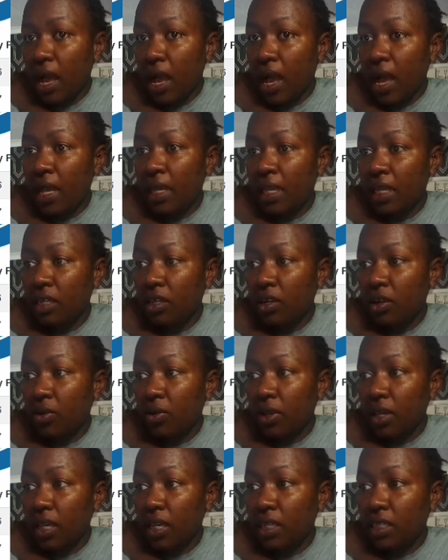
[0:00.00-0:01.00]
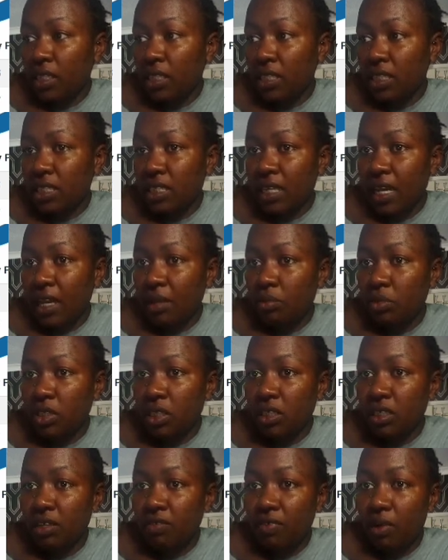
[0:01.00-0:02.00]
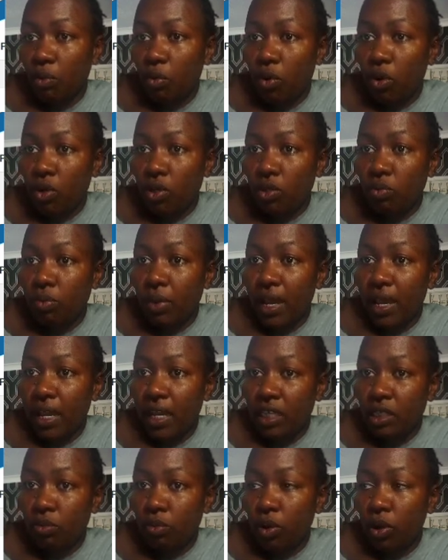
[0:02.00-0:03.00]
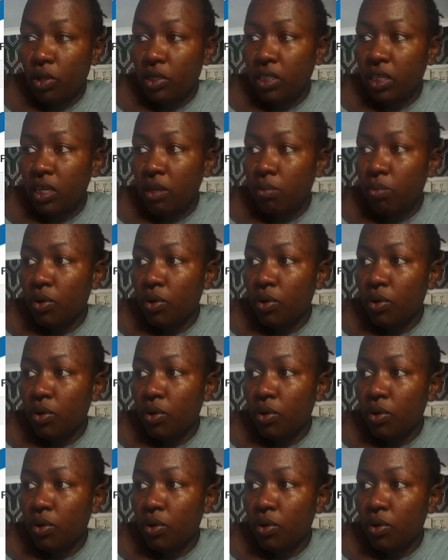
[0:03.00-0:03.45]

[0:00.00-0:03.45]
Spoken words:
I can go into the timesheet if I want by exporting,